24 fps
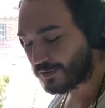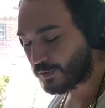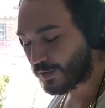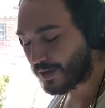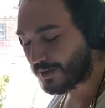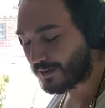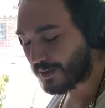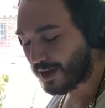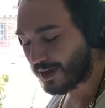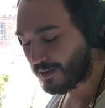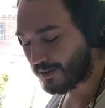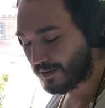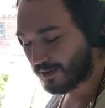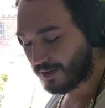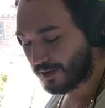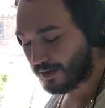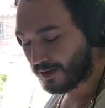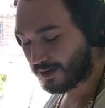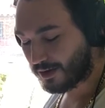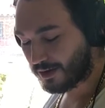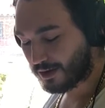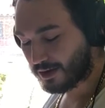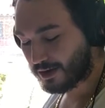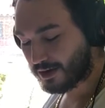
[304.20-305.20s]

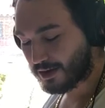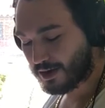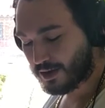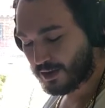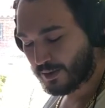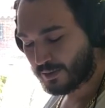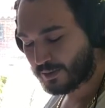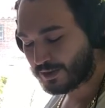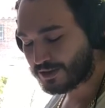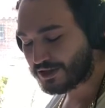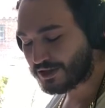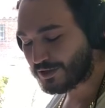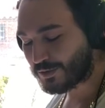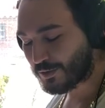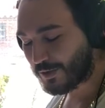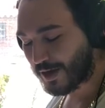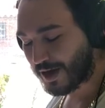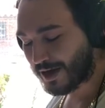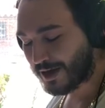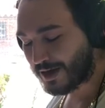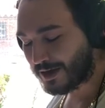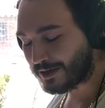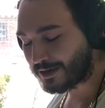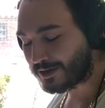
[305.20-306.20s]
remember. But she
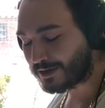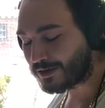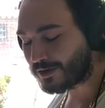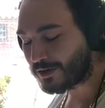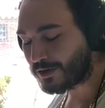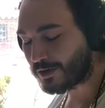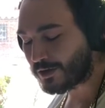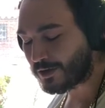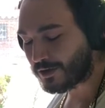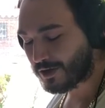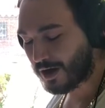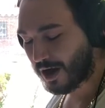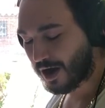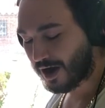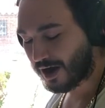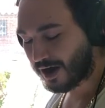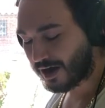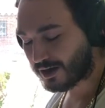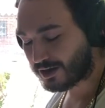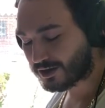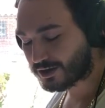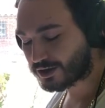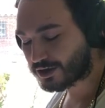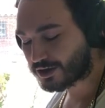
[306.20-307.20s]
ran into the
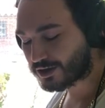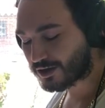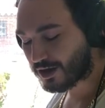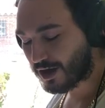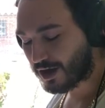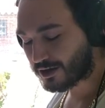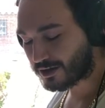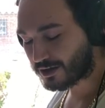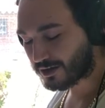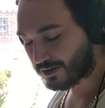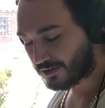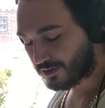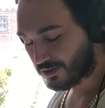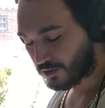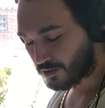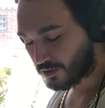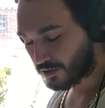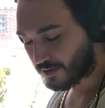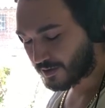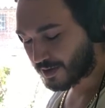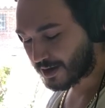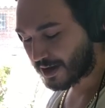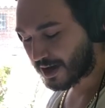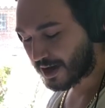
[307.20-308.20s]
garage and locked the
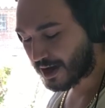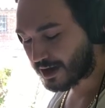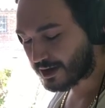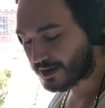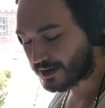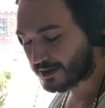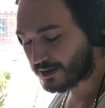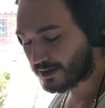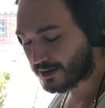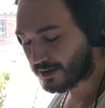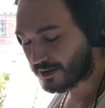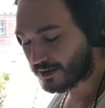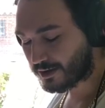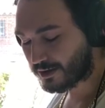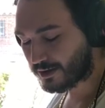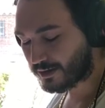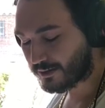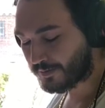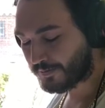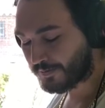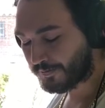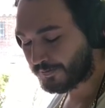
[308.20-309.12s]
door behind her.